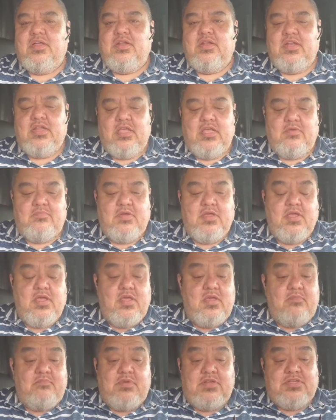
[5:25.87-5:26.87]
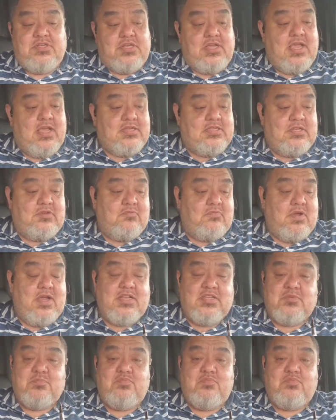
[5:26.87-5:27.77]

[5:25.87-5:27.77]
nib, but she actually writes